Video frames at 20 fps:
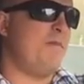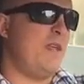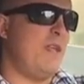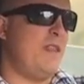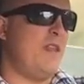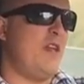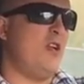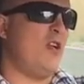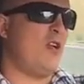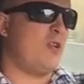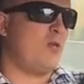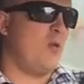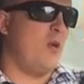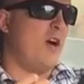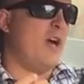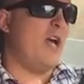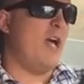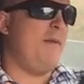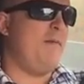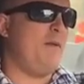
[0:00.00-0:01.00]
that they're not quite
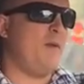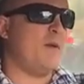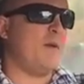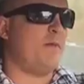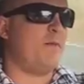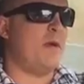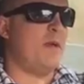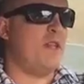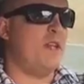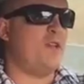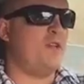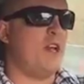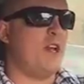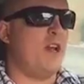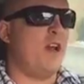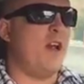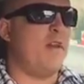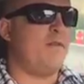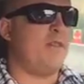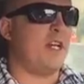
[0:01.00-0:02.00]
happy with, but they, they
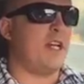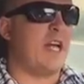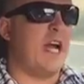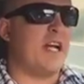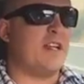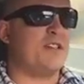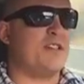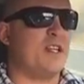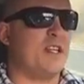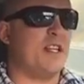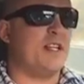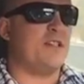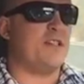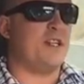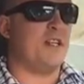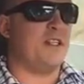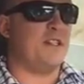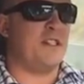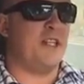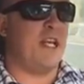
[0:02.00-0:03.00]
don't have the guts to,
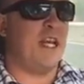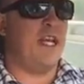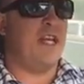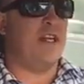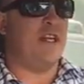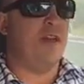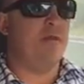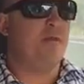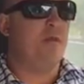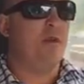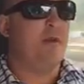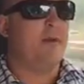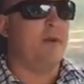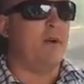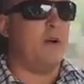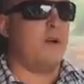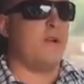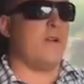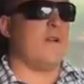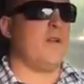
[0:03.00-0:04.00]
to, to end it and move
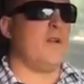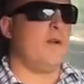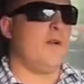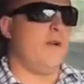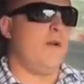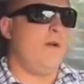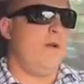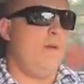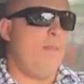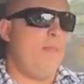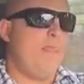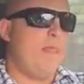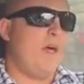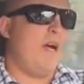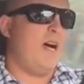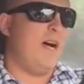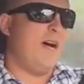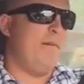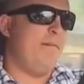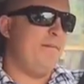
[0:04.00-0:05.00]
on.
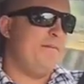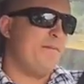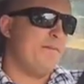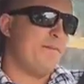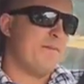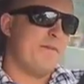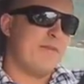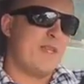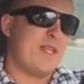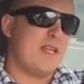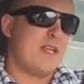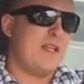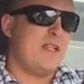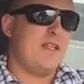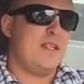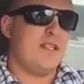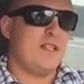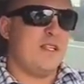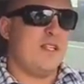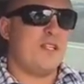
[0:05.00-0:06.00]
Um,
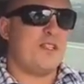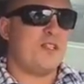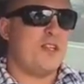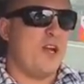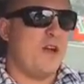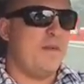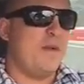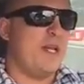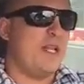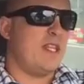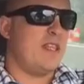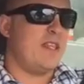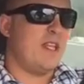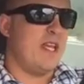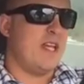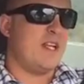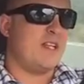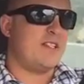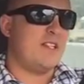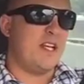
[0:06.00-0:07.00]
There's so many
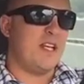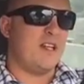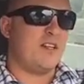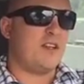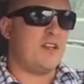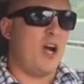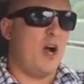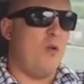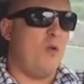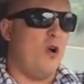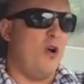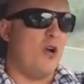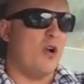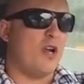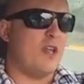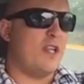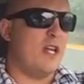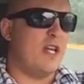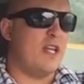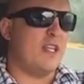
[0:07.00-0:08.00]
things that go
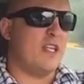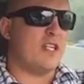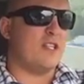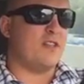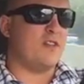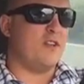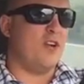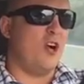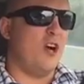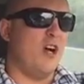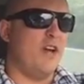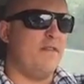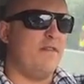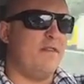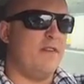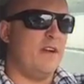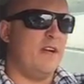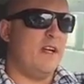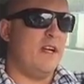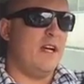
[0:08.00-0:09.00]
on in, in this life.
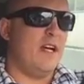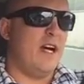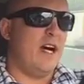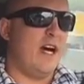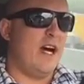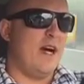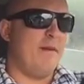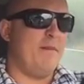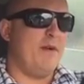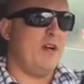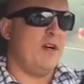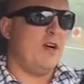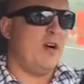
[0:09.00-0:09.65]
Um,